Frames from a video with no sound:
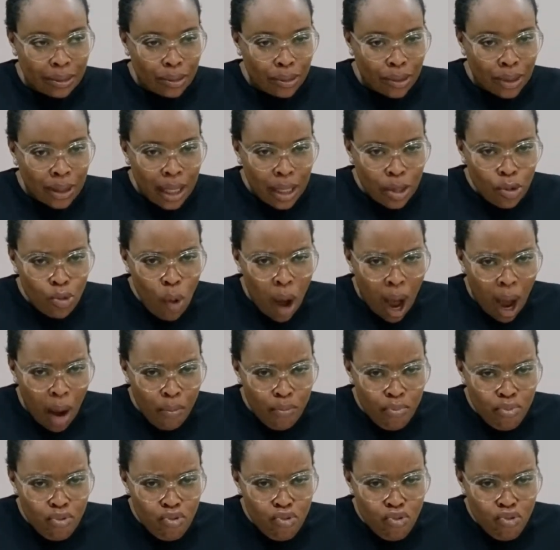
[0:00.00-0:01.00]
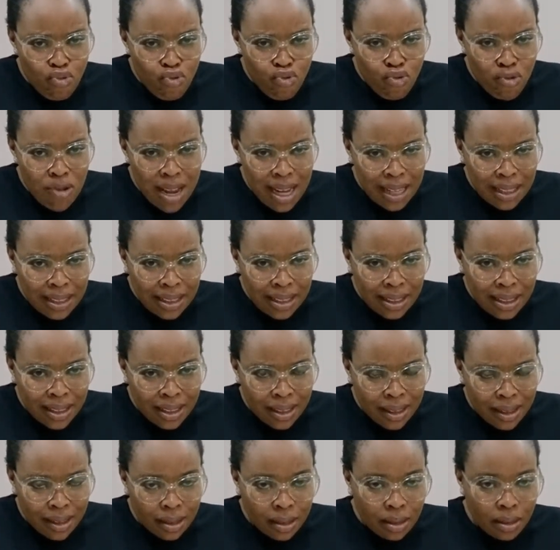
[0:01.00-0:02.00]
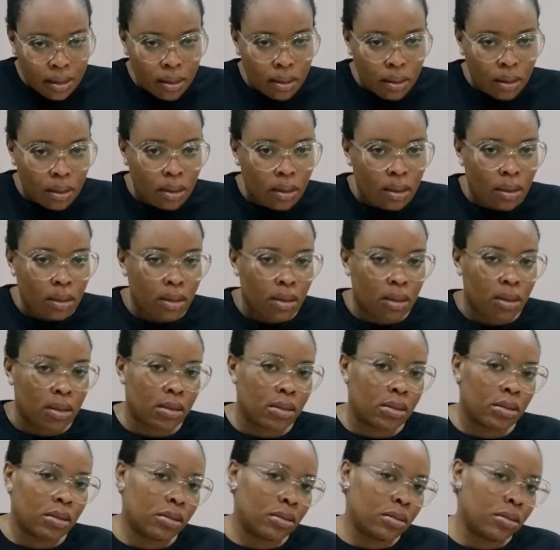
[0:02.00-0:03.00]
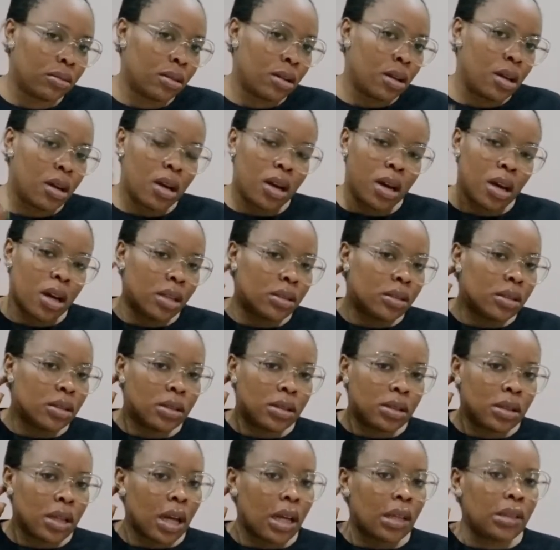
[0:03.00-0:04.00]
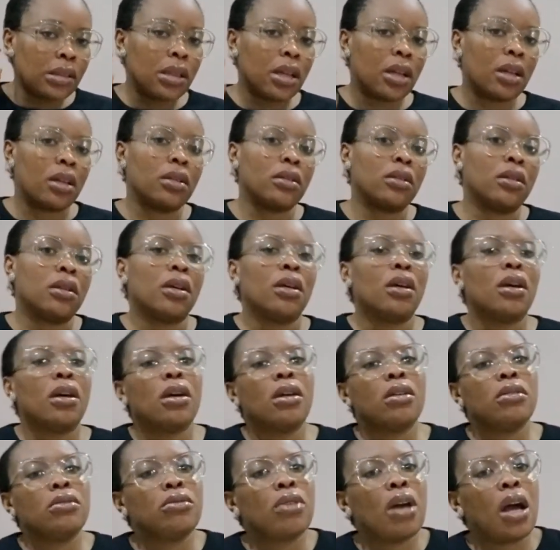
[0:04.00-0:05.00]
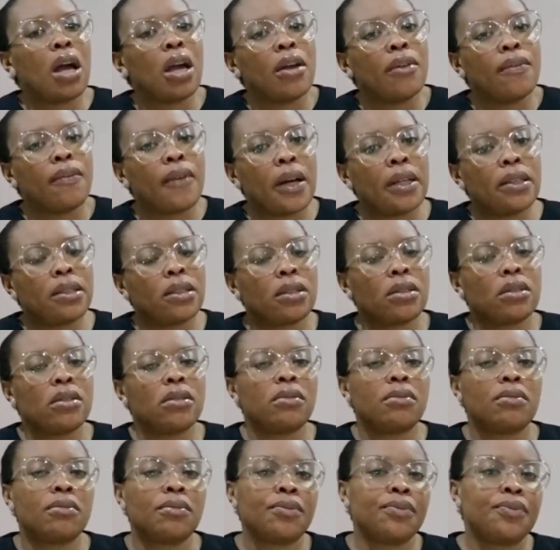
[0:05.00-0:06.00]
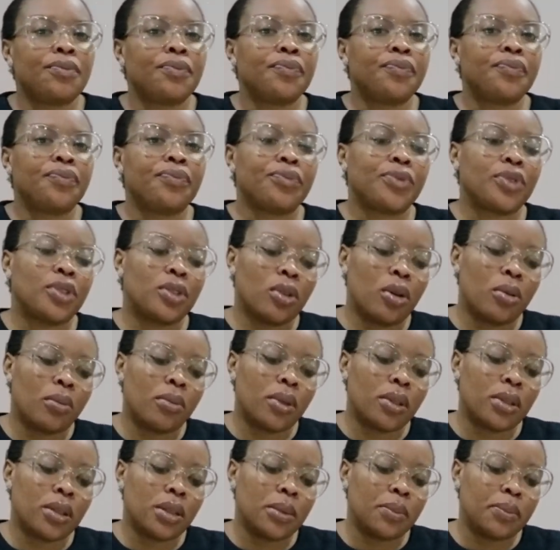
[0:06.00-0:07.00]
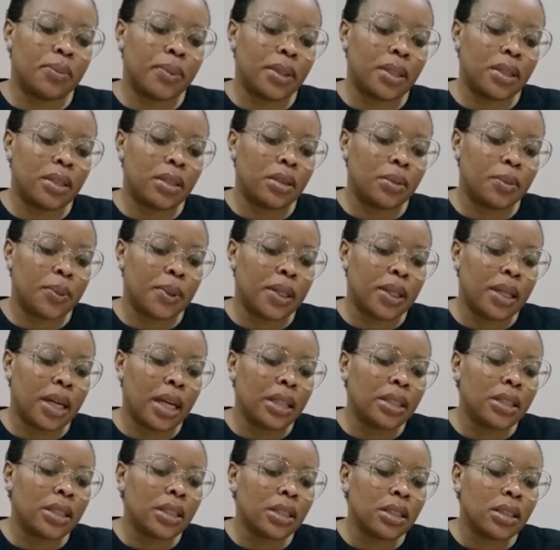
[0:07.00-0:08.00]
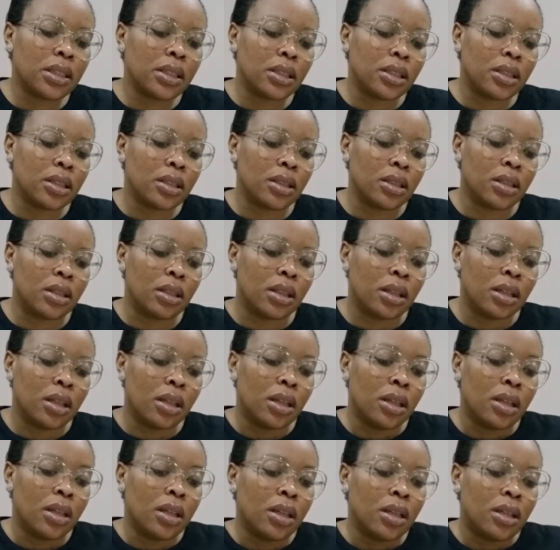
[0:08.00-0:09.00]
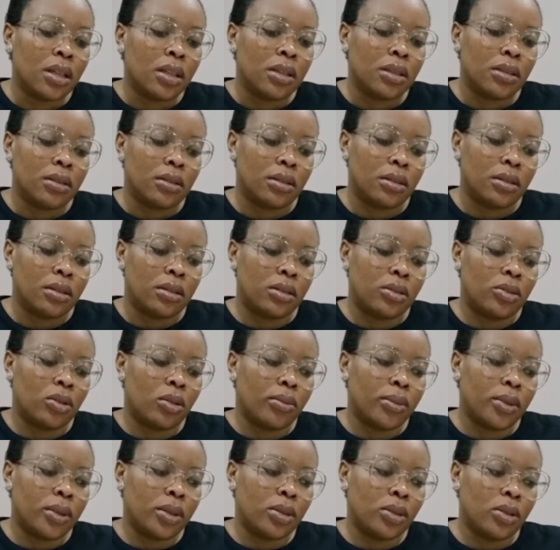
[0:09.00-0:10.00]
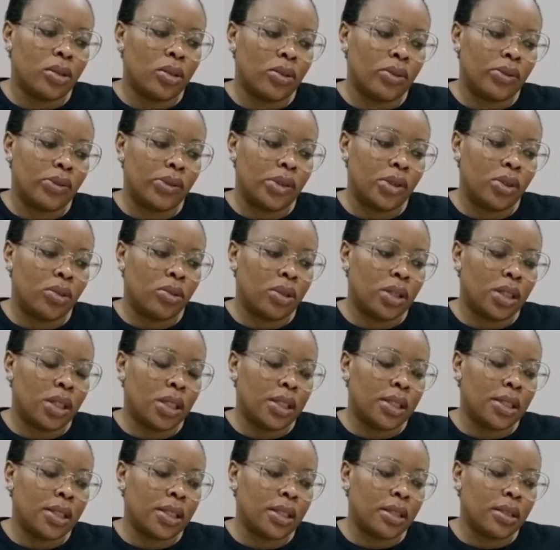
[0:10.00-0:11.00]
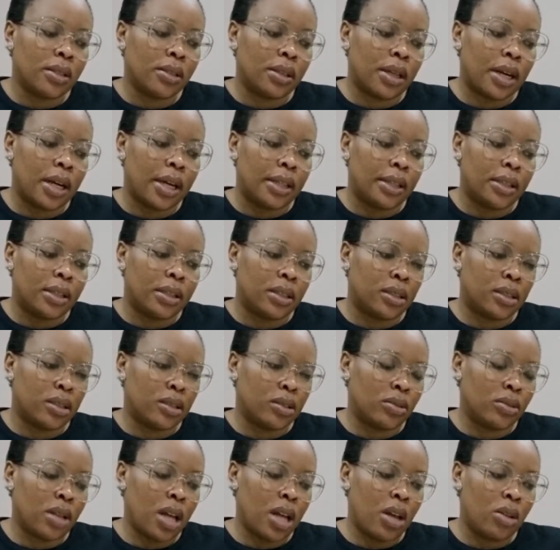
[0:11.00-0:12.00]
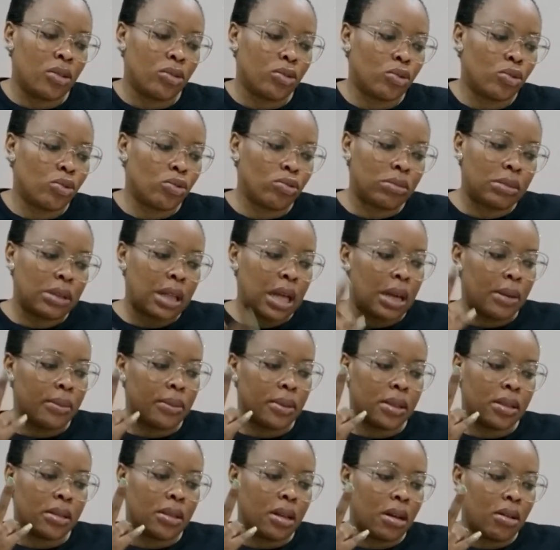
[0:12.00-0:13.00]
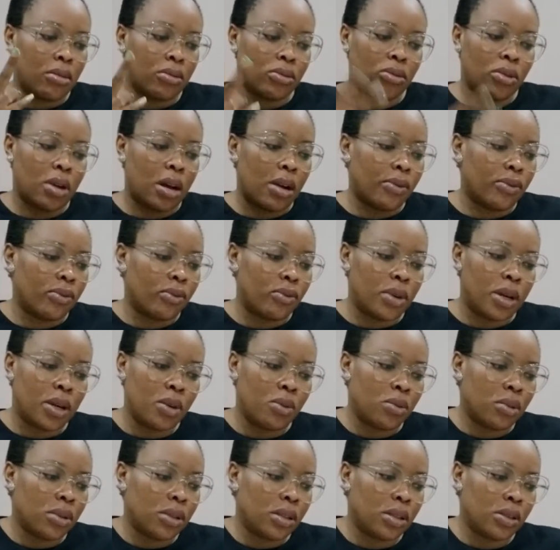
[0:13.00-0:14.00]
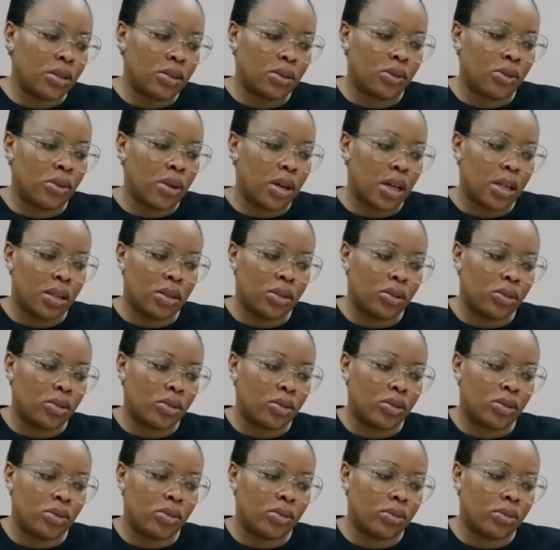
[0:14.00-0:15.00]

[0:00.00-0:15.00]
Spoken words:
You say you are buffalo ready. Oh. And Tiana, you are a fashion somebody. Please be getting the something of the occasion right. Now, two times now, you have wear what they do not ask